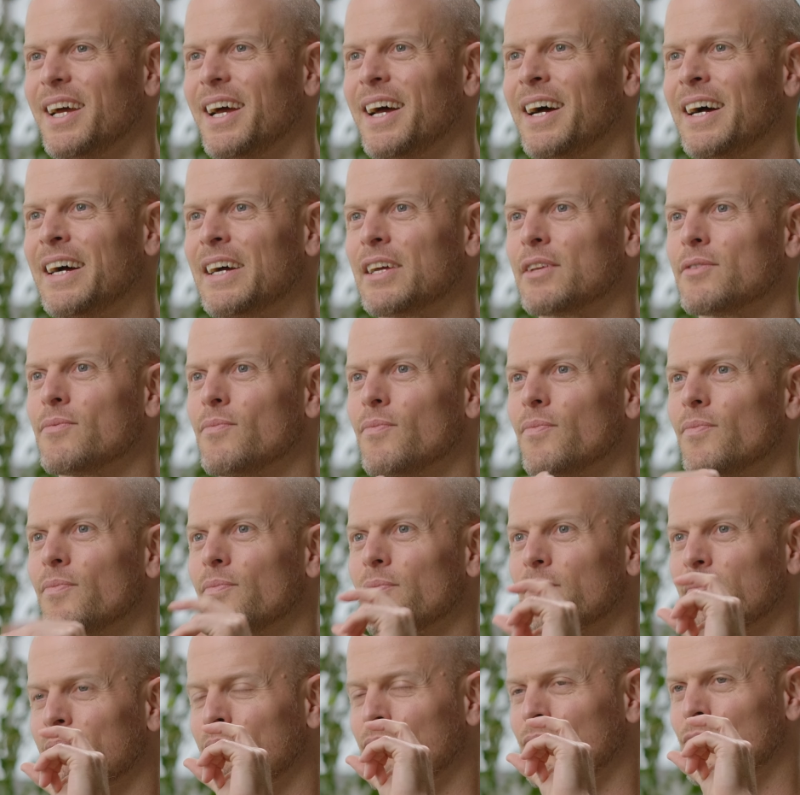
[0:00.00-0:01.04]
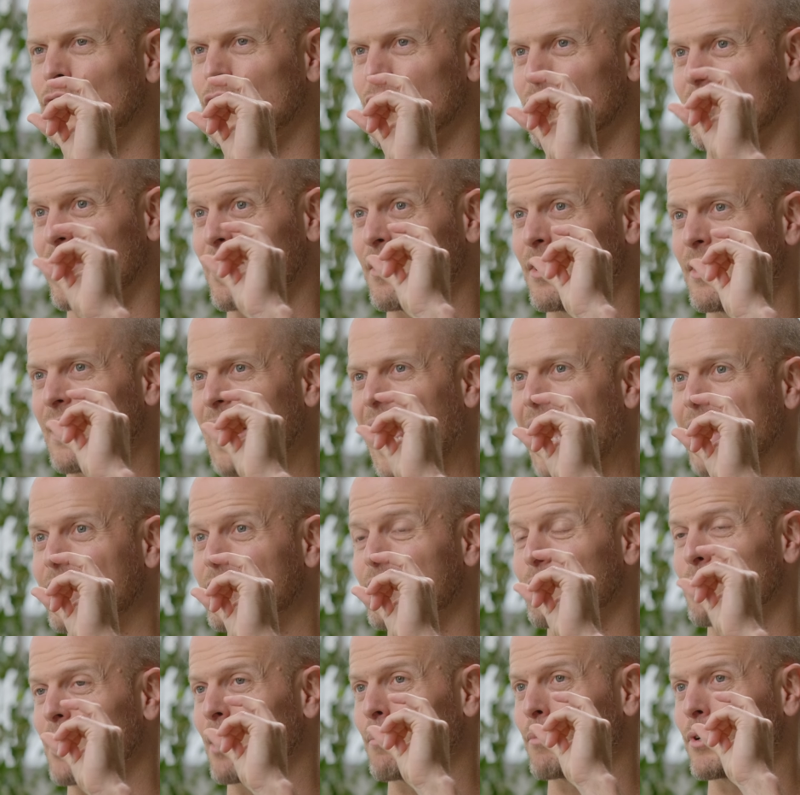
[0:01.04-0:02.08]
uh, just to add
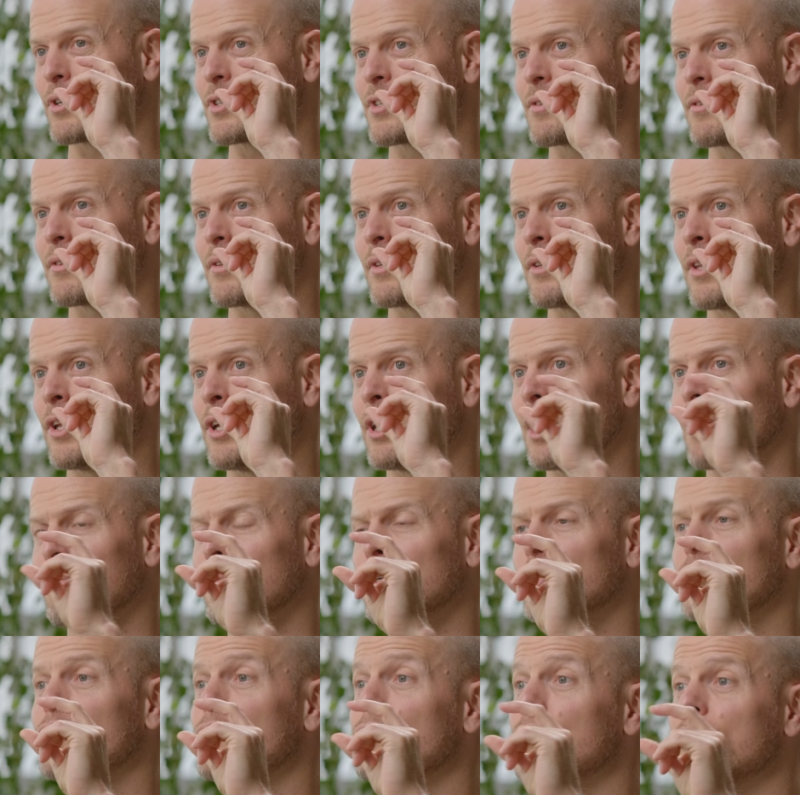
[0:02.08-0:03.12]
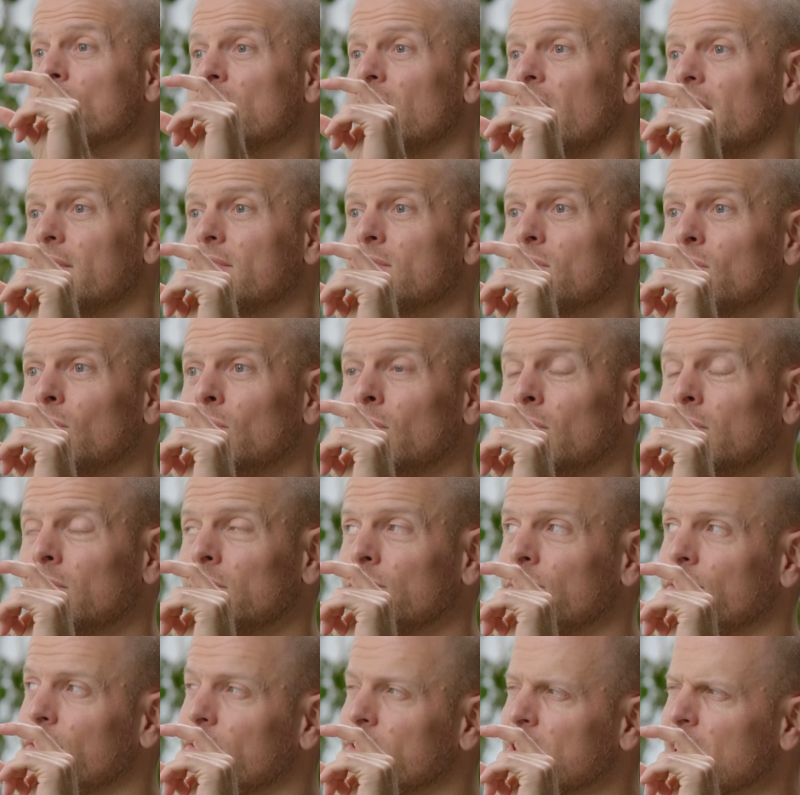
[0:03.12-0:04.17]
some numbers, the number two slot
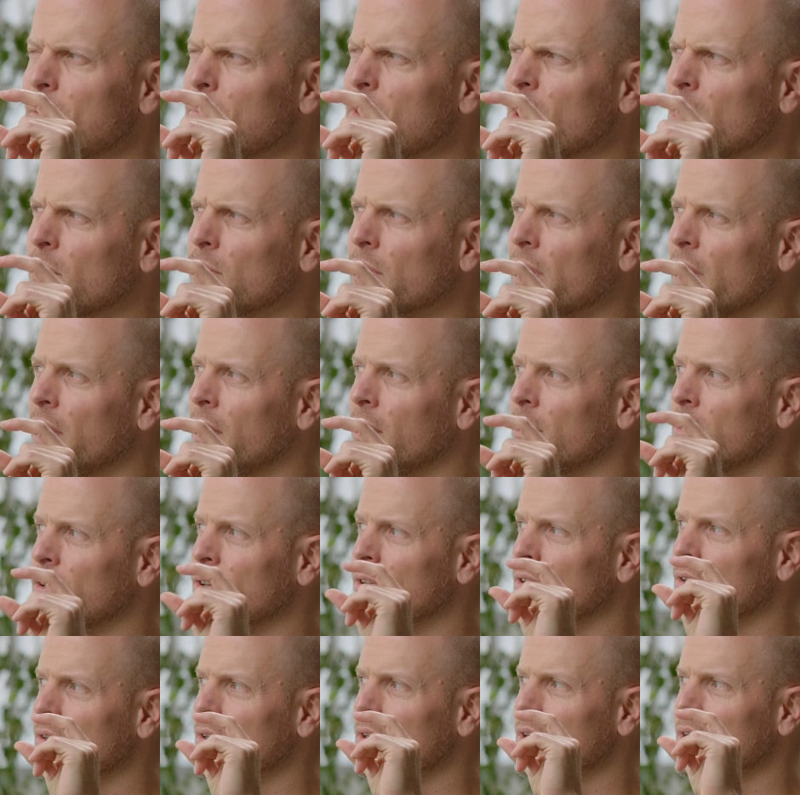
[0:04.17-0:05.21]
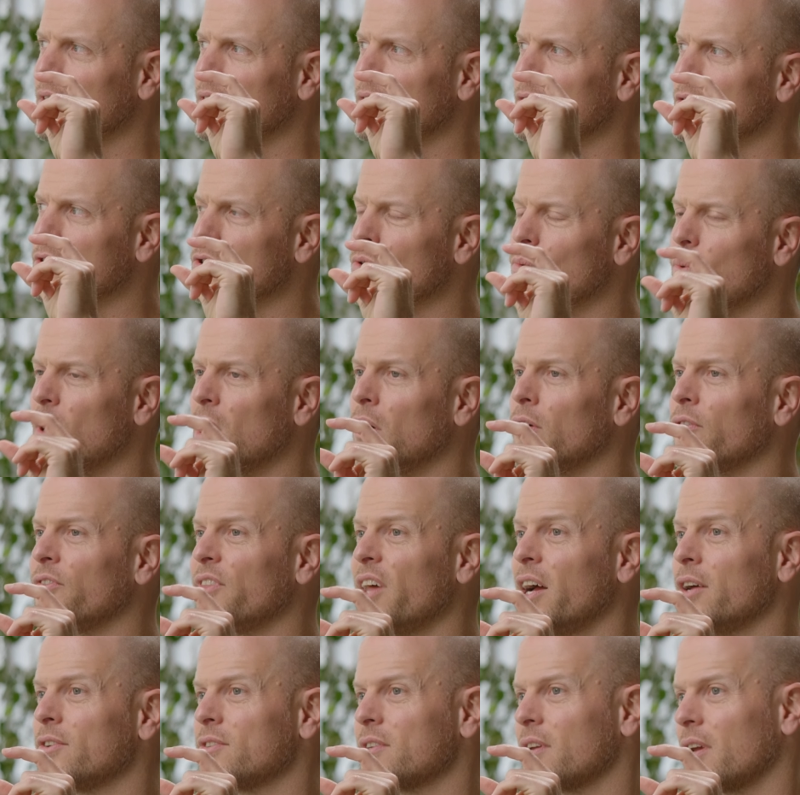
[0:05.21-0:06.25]
sold something around
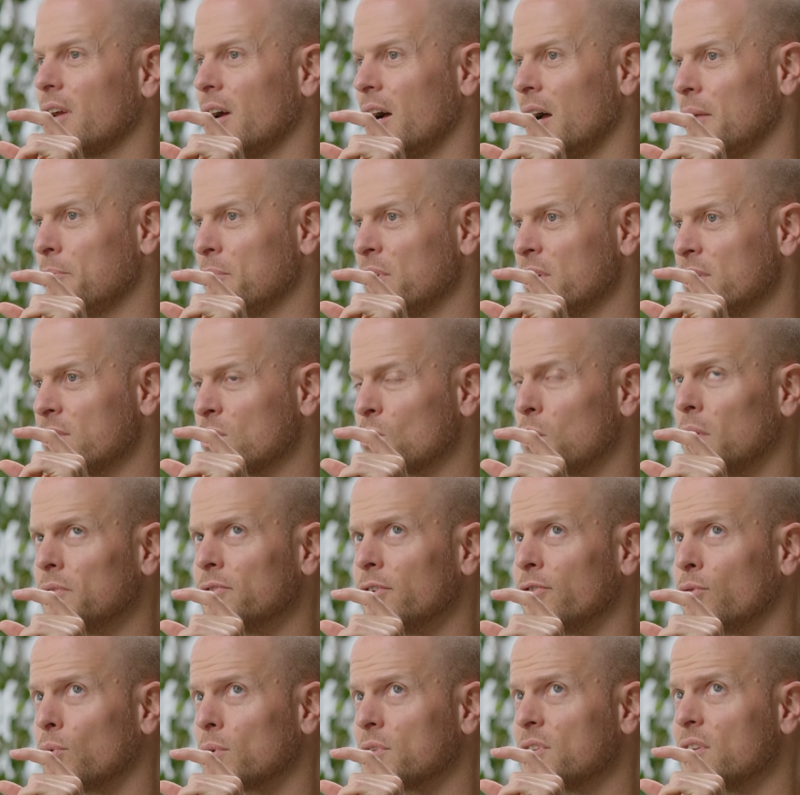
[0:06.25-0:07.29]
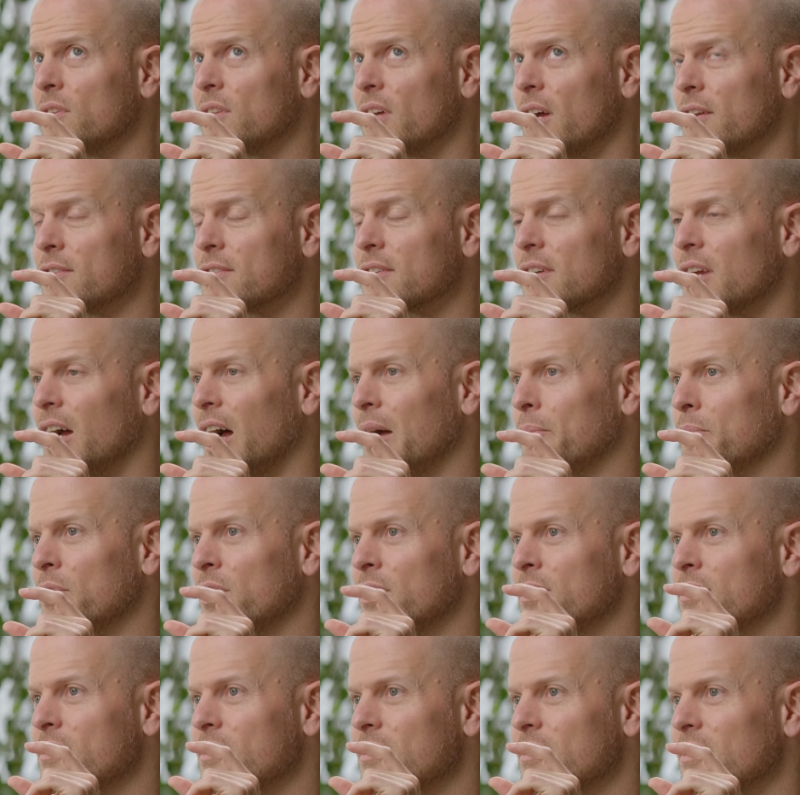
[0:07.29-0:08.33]
12,000 copies, 12 to 14,000
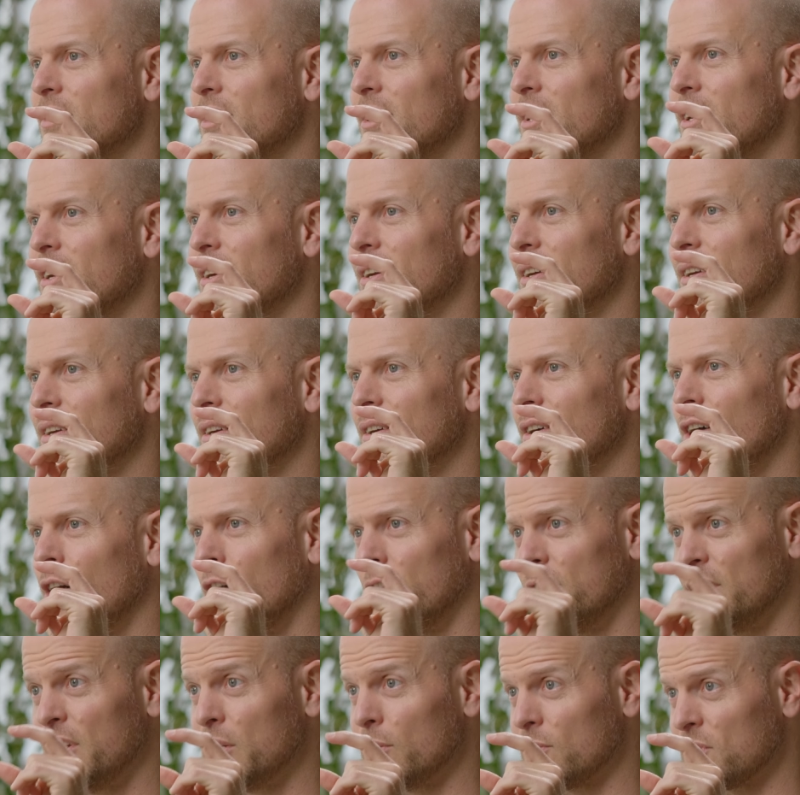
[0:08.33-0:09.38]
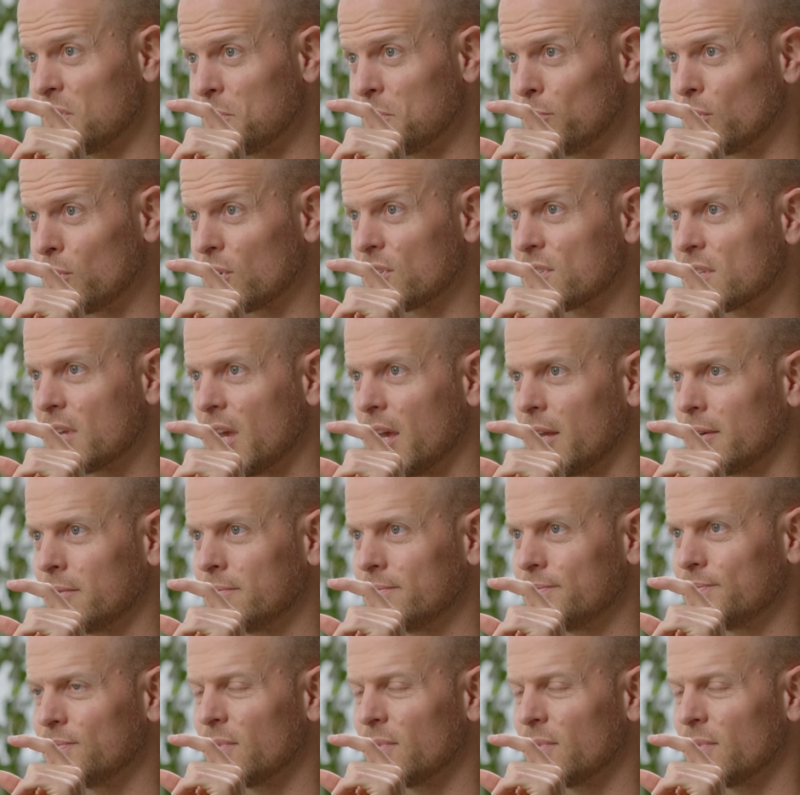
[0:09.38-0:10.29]
copies on Nielsen Bookscan.